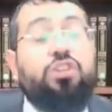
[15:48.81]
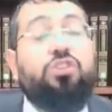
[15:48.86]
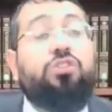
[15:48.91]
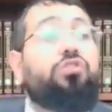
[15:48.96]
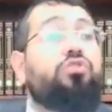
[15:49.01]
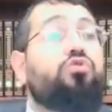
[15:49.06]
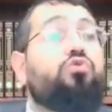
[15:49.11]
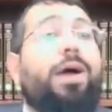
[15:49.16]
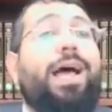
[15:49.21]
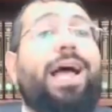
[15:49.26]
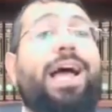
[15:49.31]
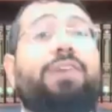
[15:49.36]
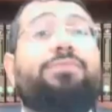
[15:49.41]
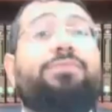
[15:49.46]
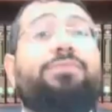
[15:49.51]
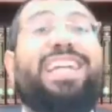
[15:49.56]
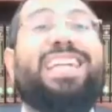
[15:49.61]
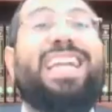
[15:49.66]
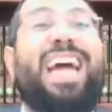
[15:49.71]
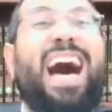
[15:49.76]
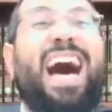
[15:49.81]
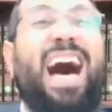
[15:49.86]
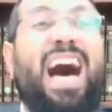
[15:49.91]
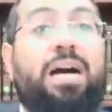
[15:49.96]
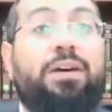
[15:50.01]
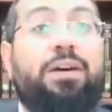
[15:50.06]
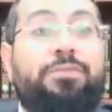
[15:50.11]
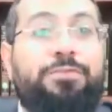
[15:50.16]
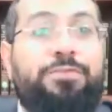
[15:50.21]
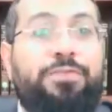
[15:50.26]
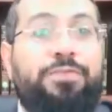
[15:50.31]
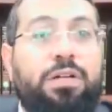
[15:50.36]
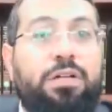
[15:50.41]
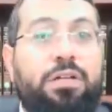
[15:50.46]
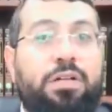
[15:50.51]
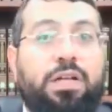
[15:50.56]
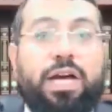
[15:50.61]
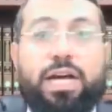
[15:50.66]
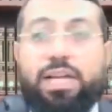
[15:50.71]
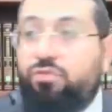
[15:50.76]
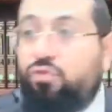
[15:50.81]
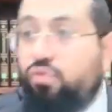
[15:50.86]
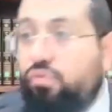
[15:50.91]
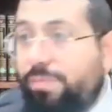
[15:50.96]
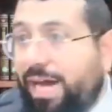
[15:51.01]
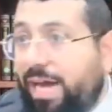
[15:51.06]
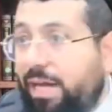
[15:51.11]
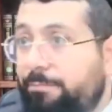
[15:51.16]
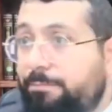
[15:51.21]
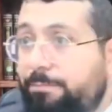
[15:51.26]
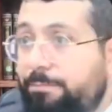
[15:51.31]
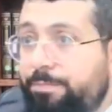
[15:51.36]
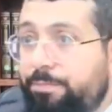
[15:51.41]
you have an av hatuma.